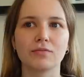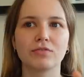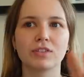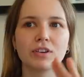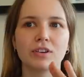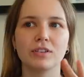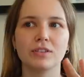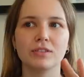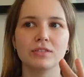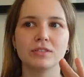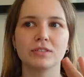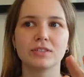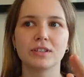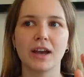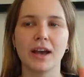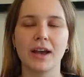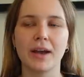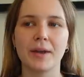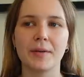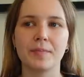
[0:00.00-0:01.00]
Roo's,
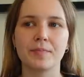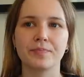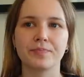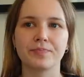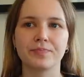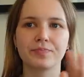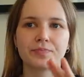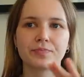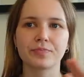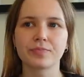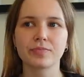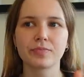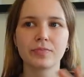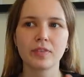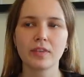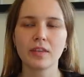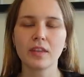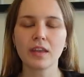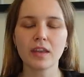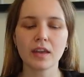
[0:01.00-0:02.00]
I
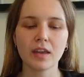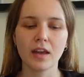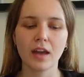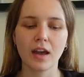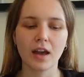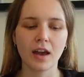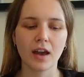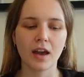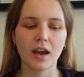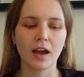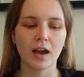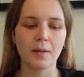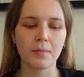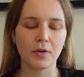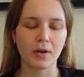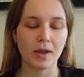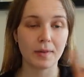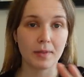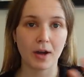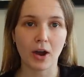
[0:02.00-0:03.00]

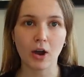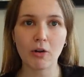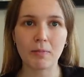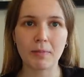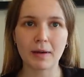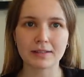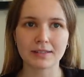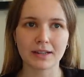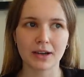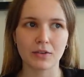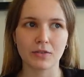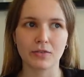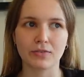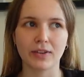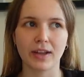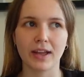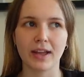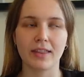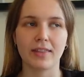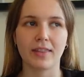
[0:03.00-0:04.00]
bought him the whole Buzz
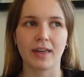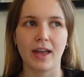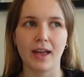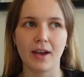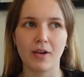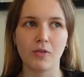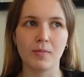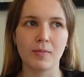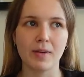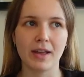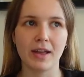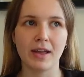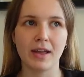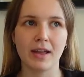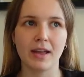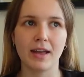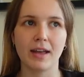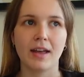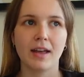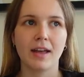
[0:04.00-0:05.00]
outfit, the
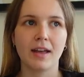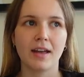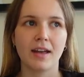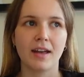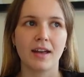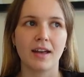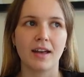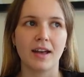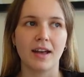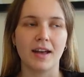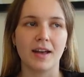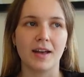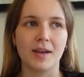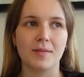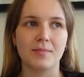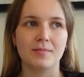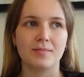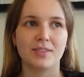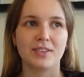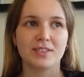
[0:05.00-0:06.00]
helmet,
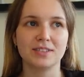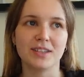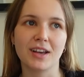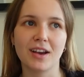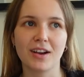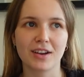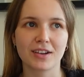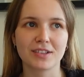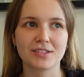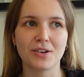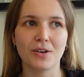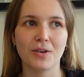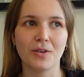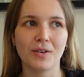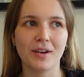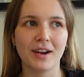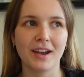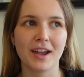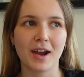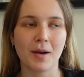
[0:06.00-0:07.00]
the Zerg toy.